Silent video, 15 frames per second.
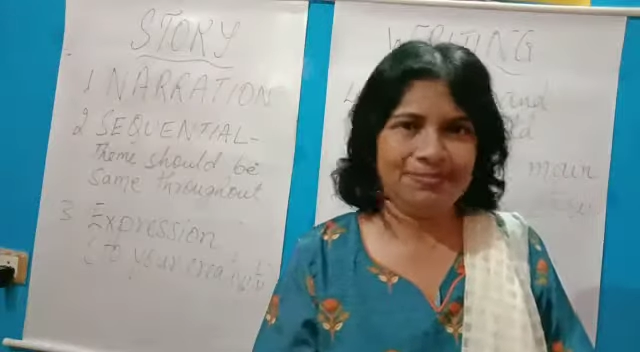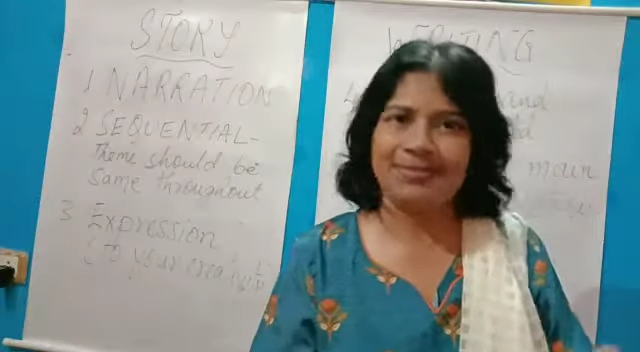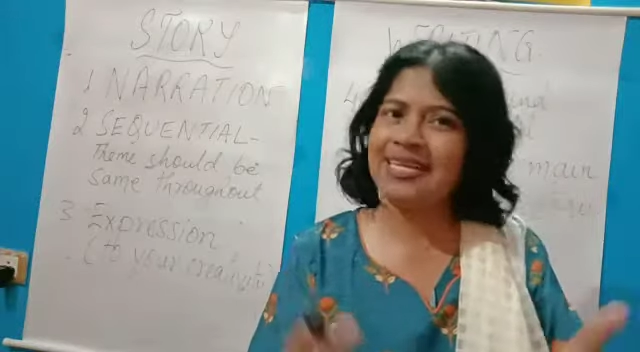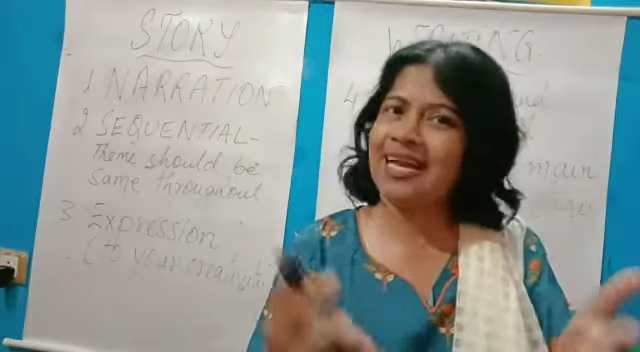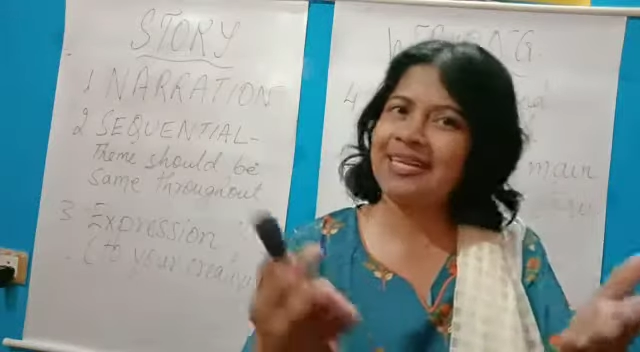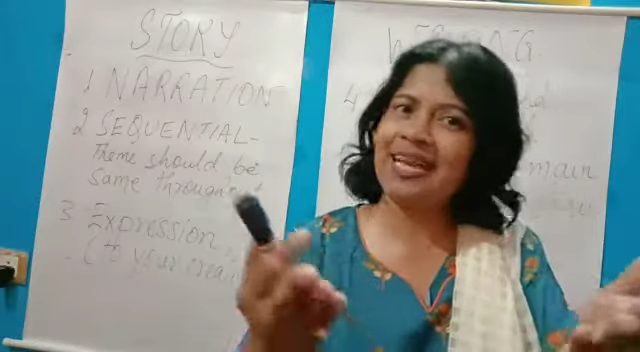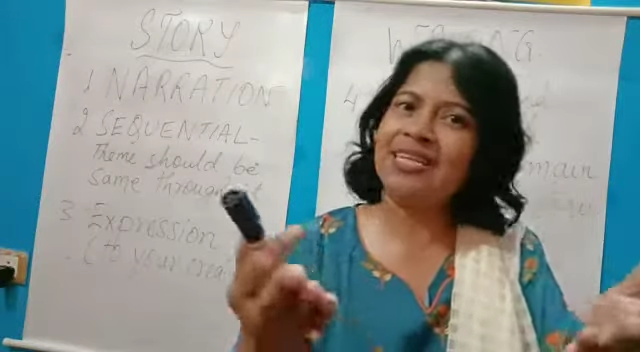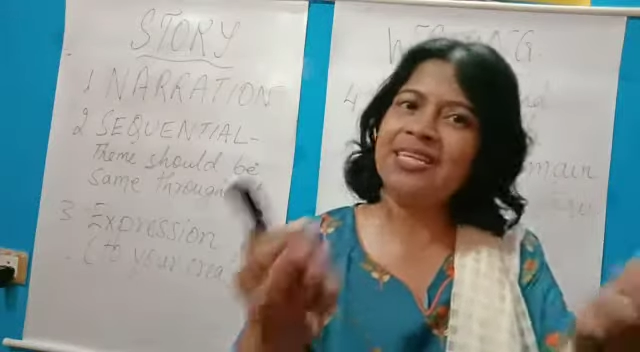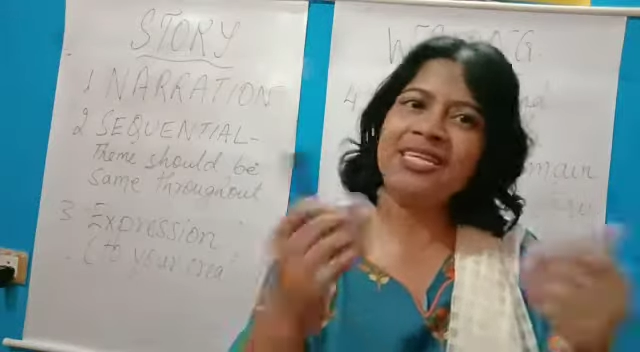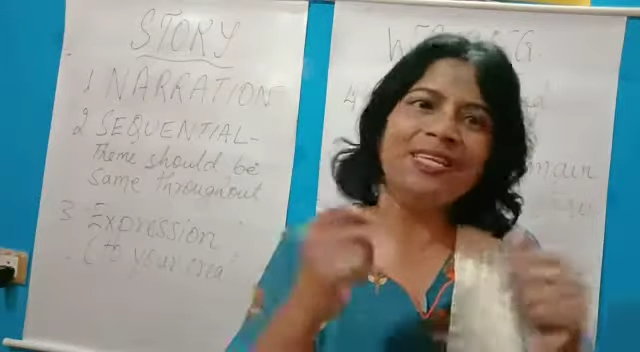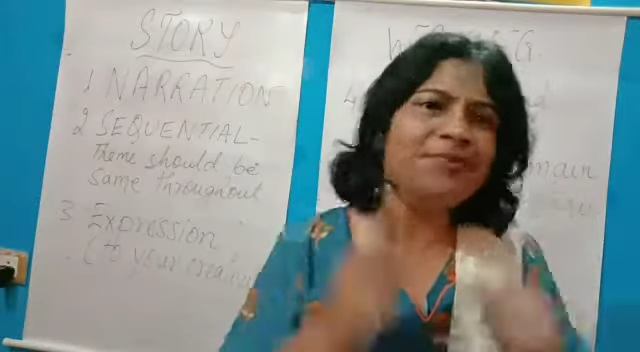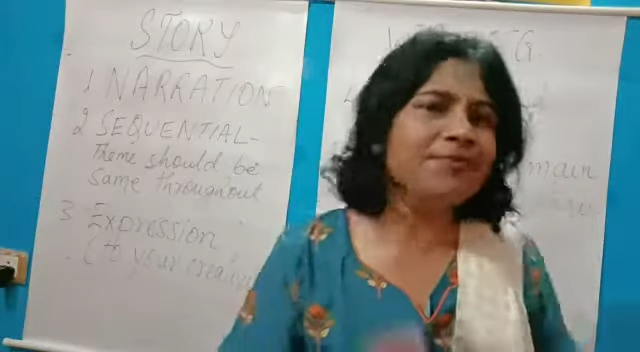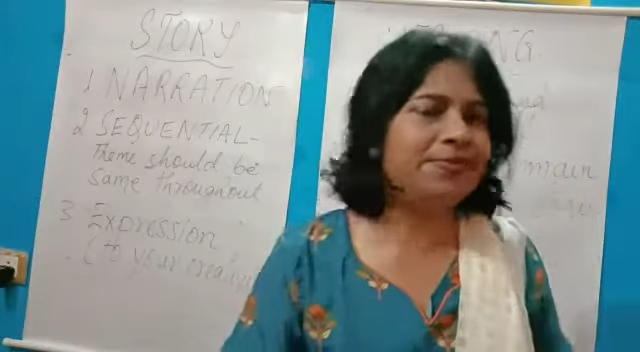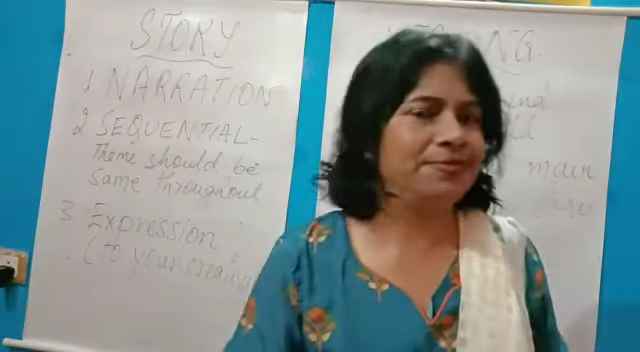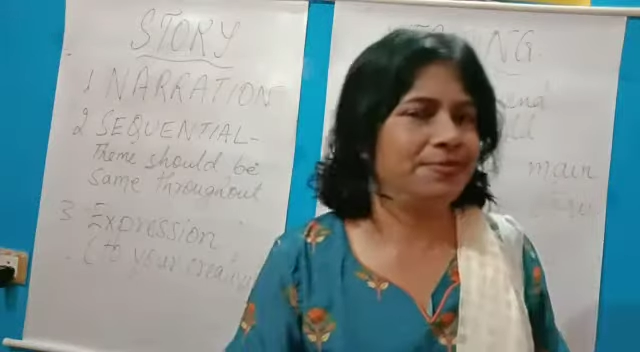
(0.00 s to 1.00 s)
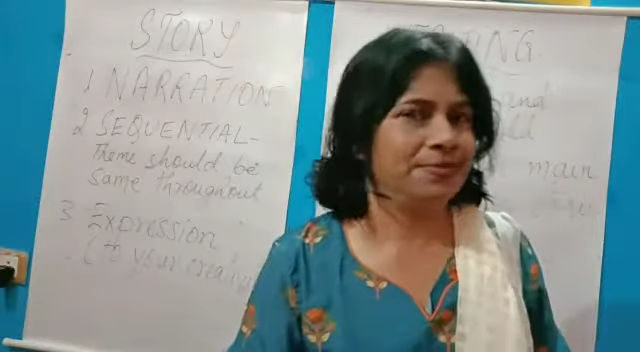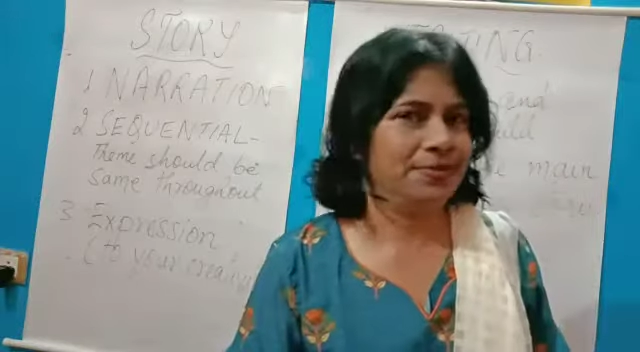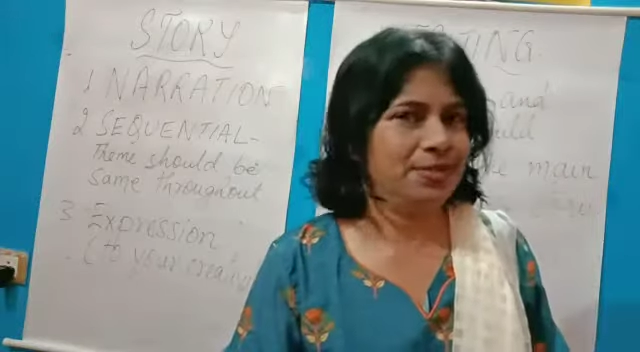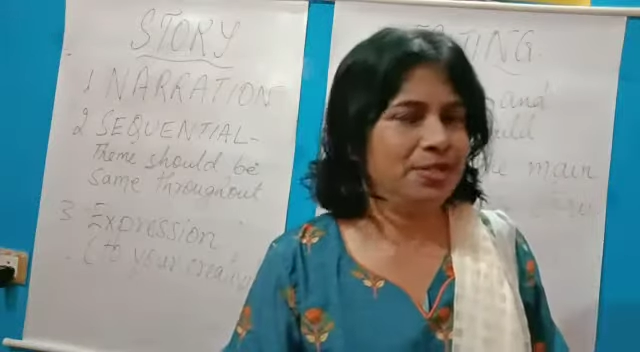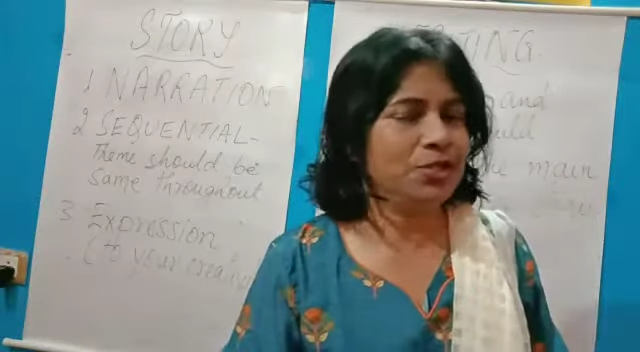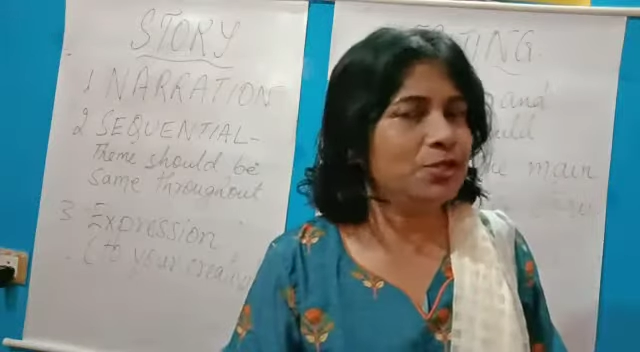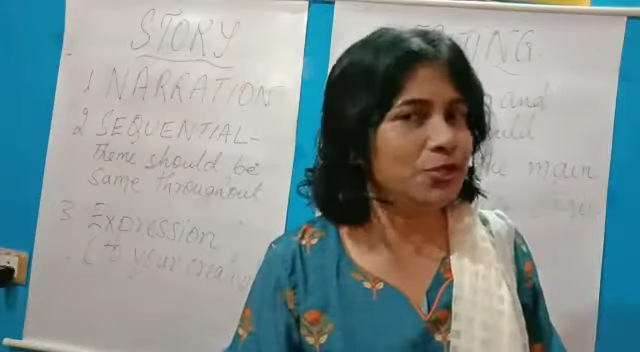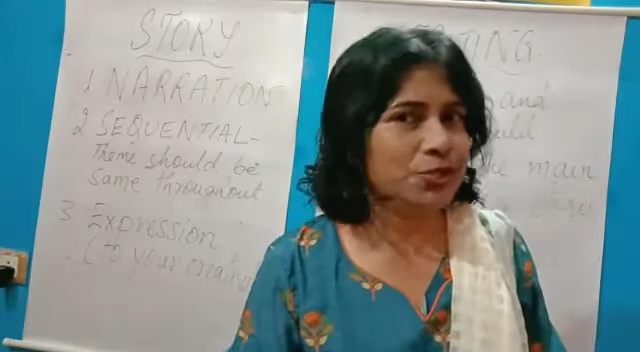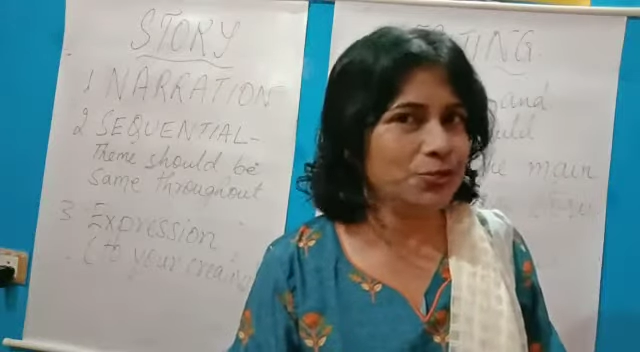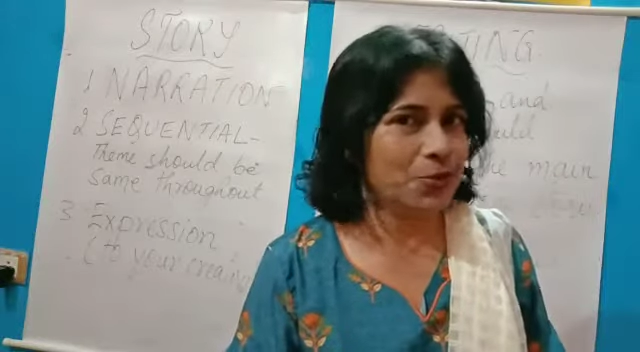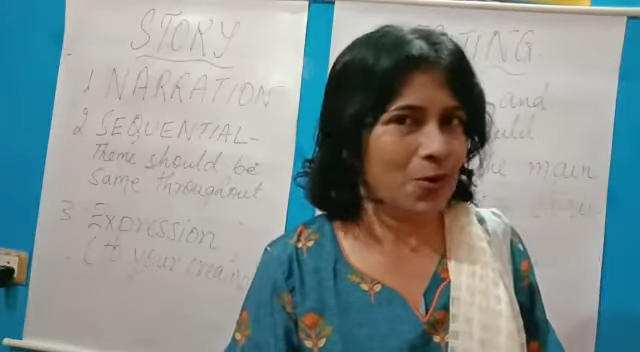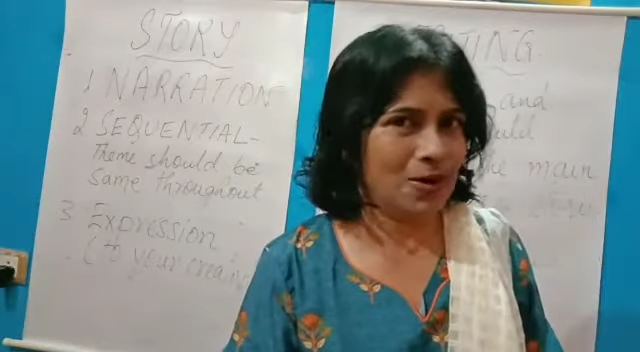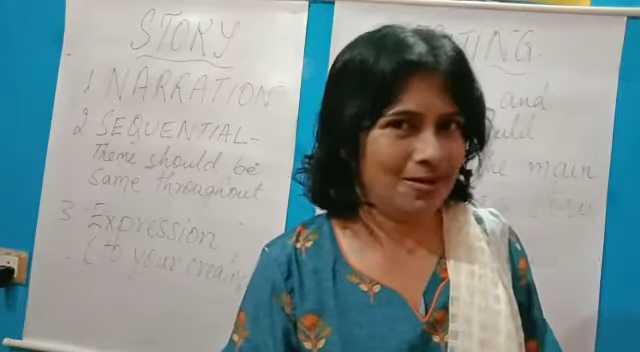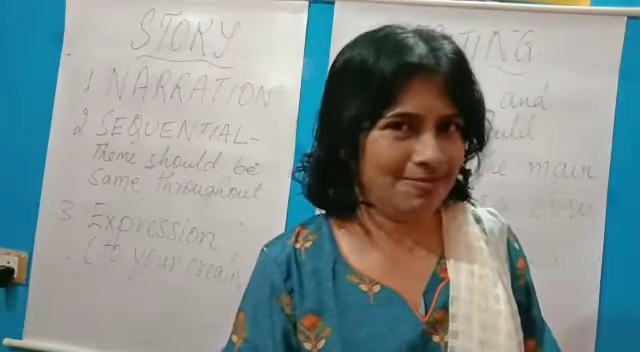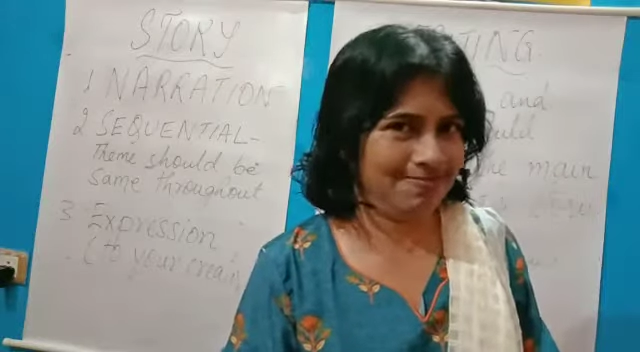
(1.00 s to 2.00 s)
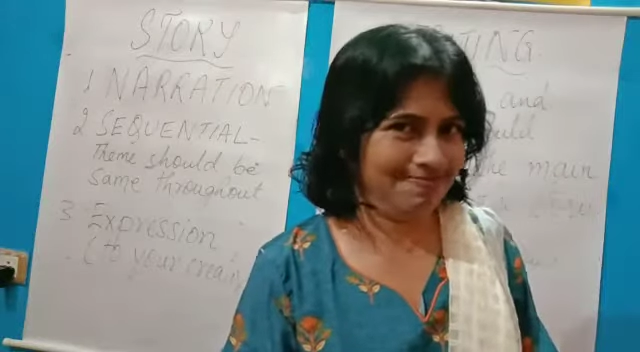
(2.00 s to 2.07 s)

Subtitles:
That I leave to you all.